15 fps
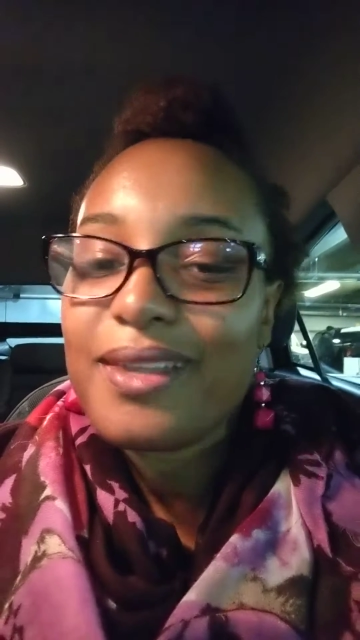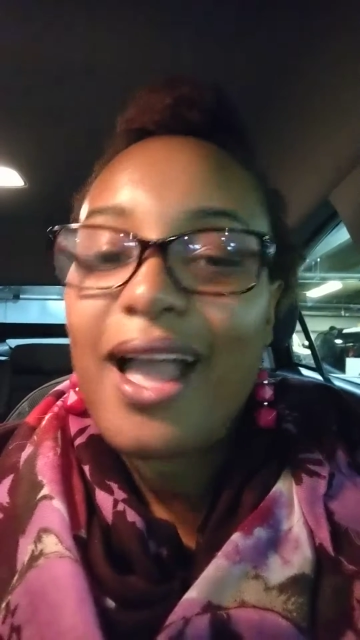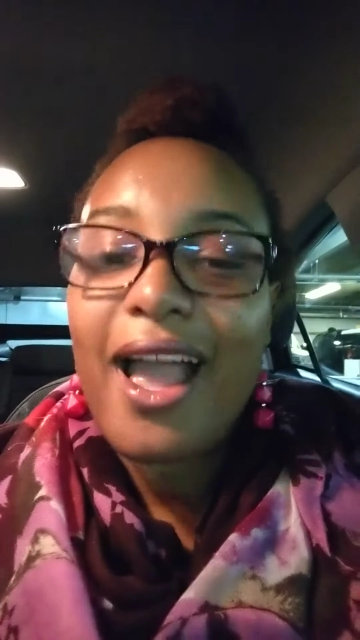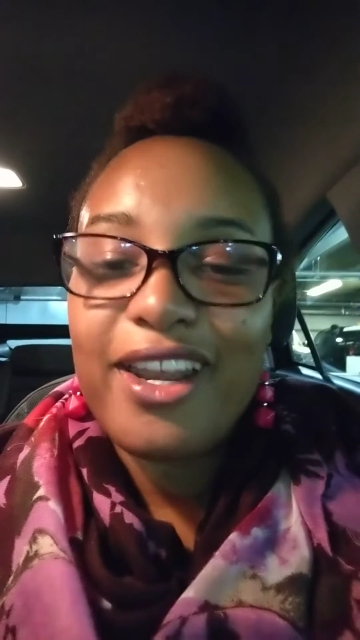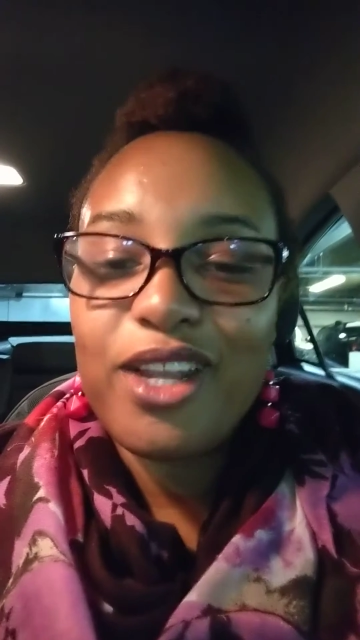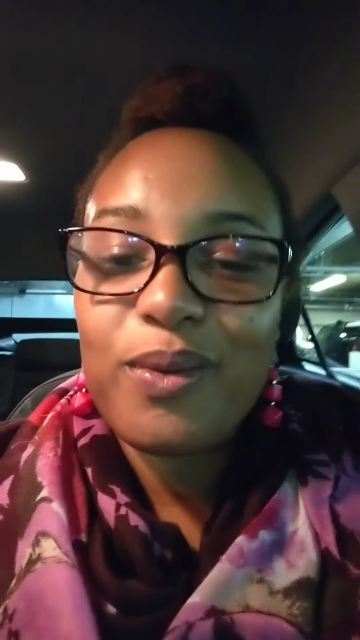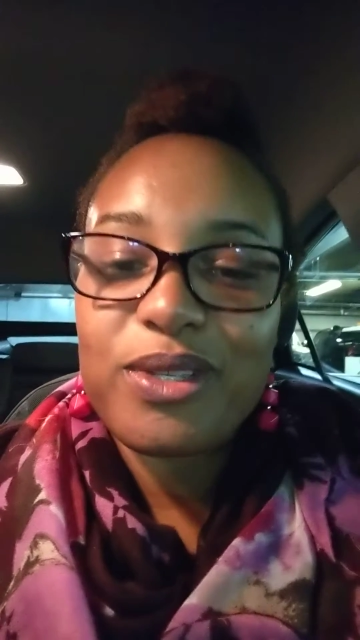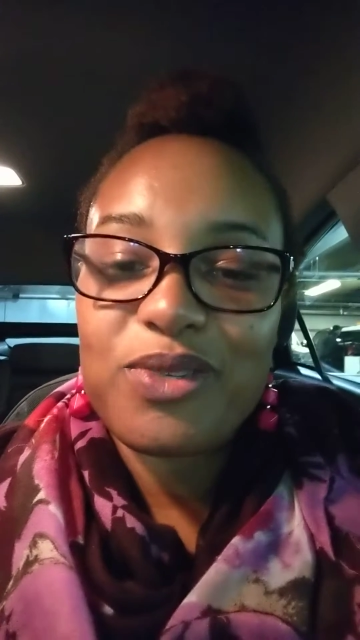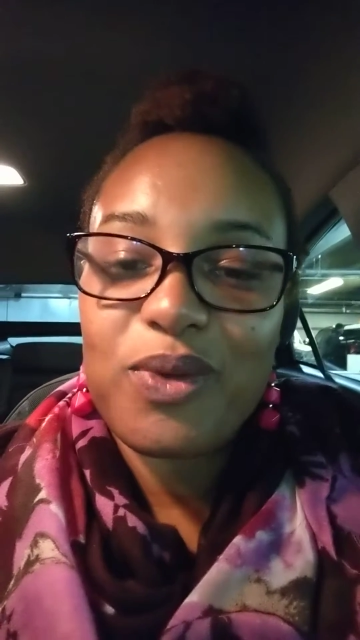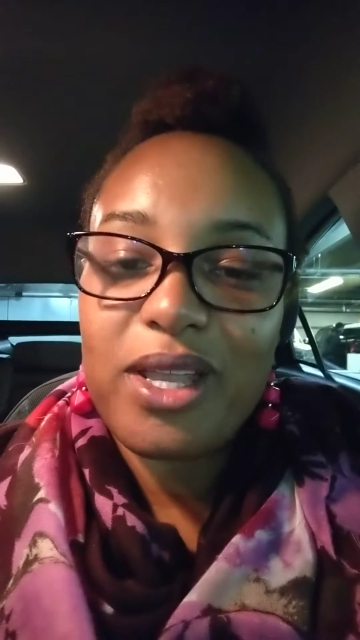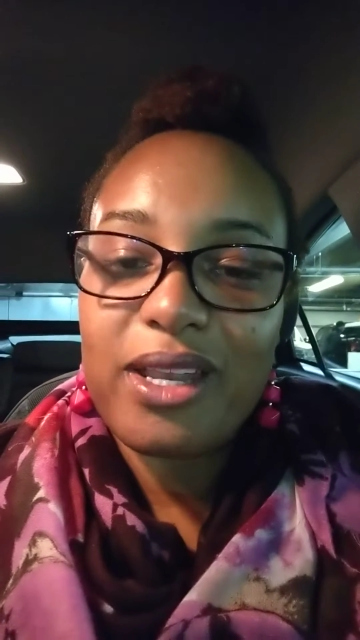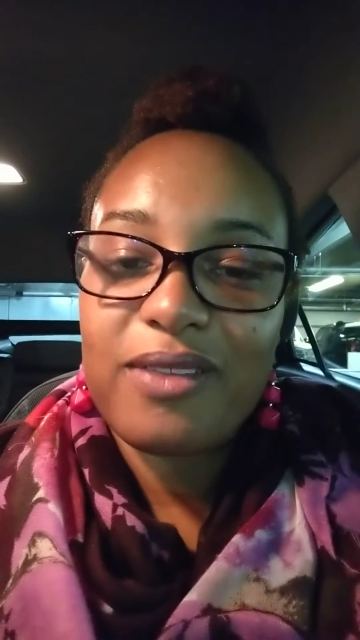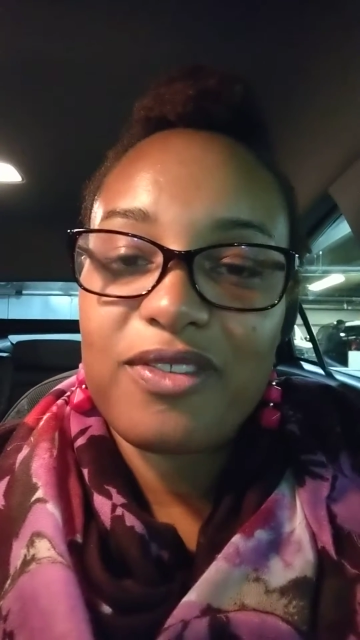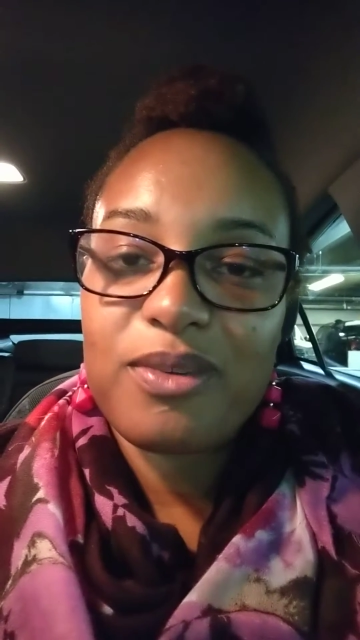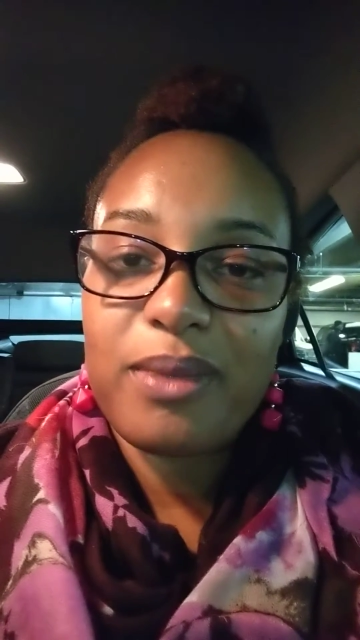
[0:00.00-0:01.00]
I know what's
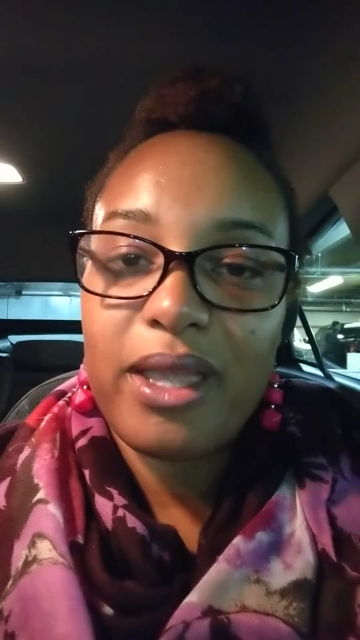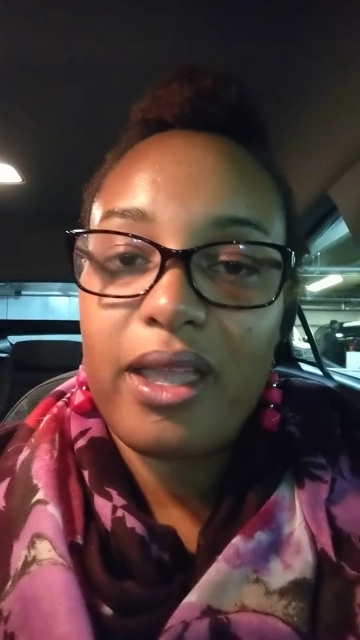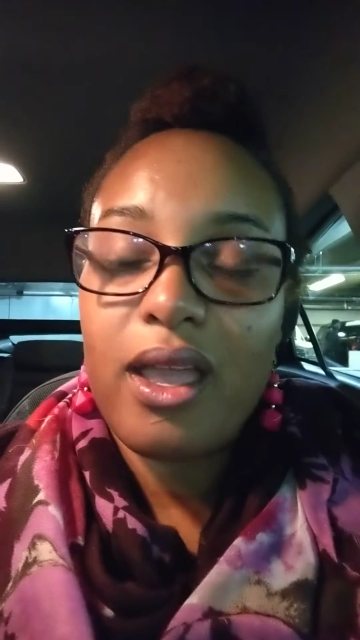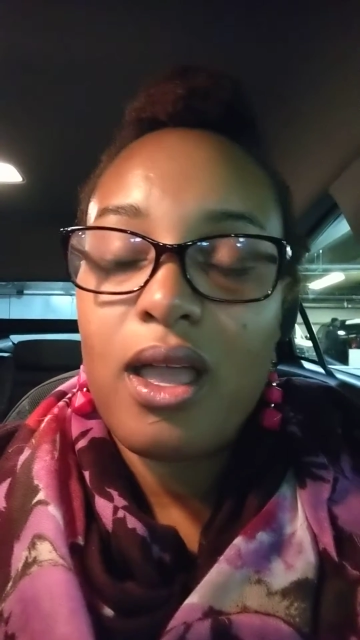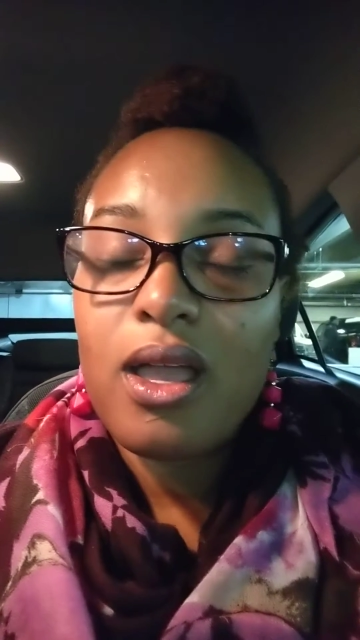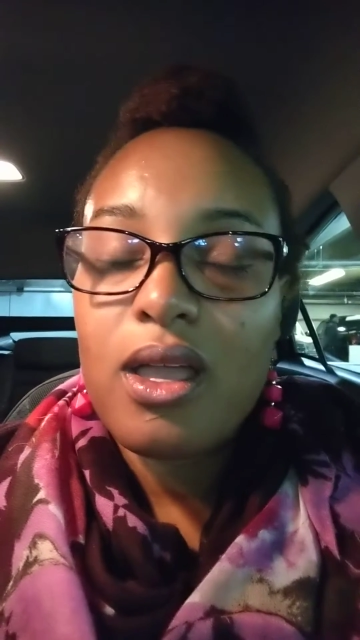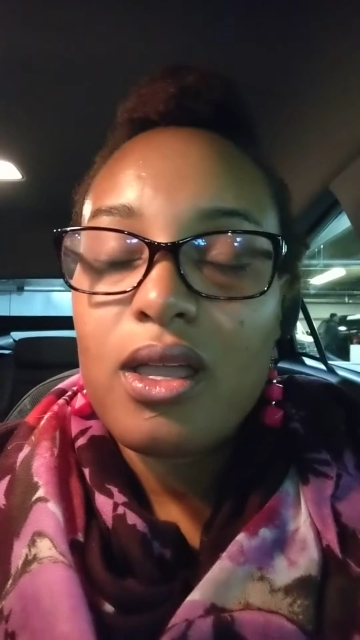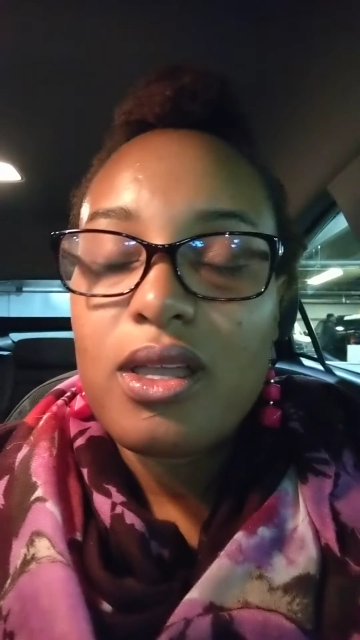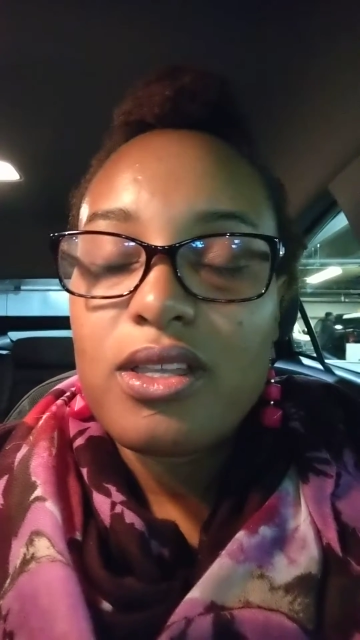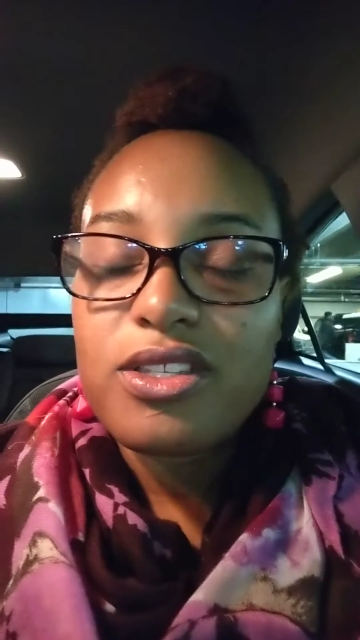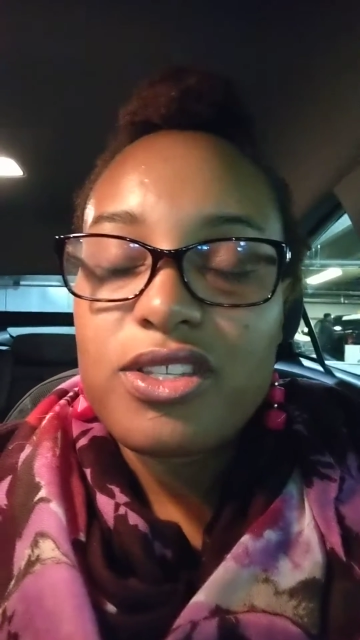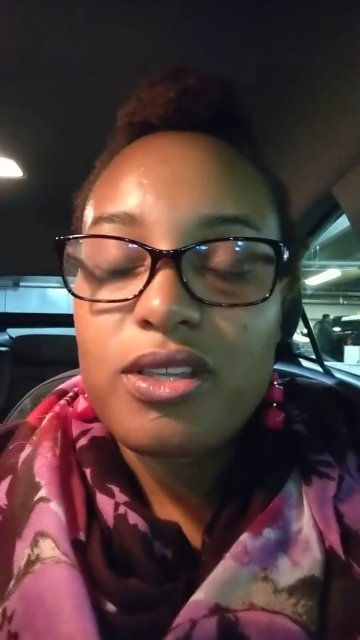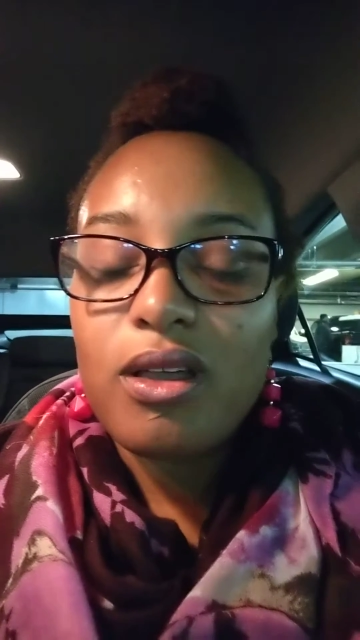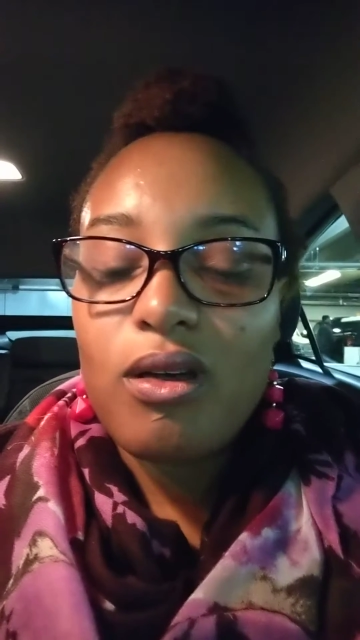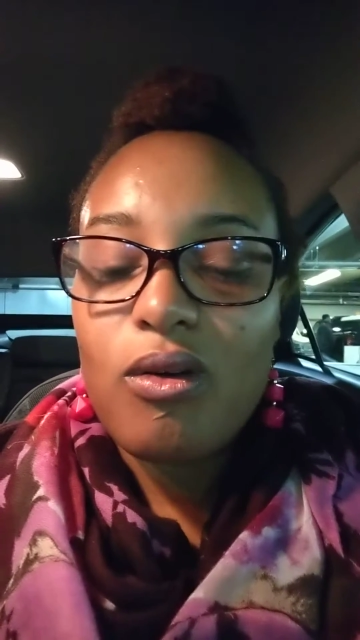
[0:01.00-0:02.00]
waiting for me.
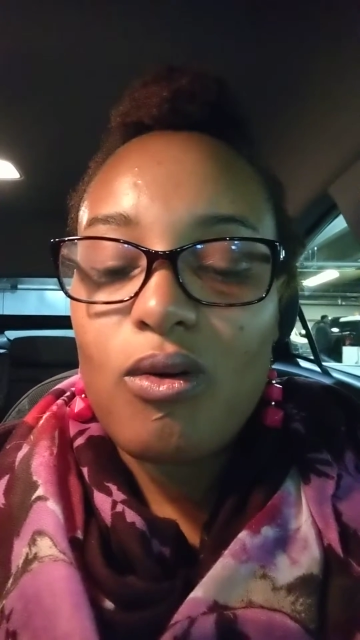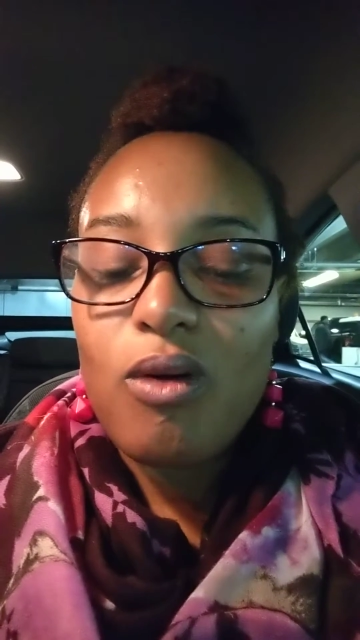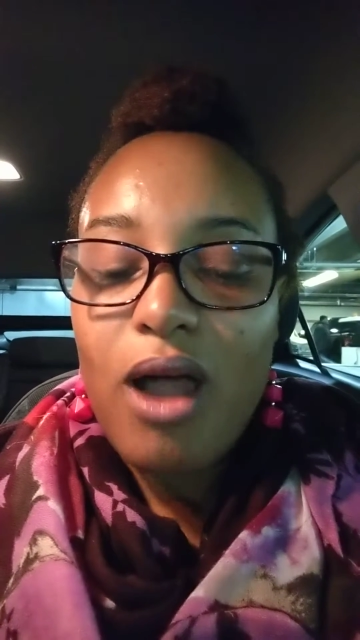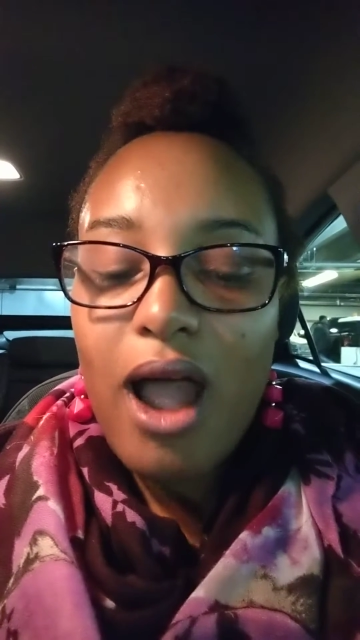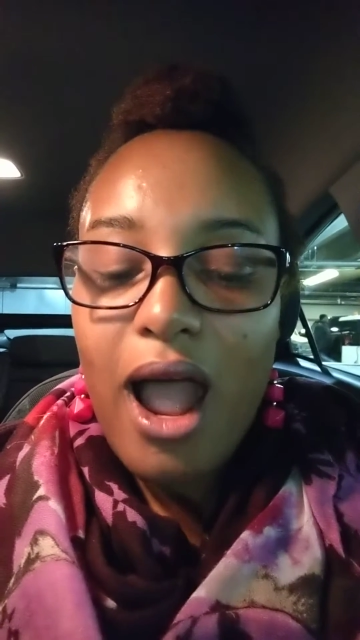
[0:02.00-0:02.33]
So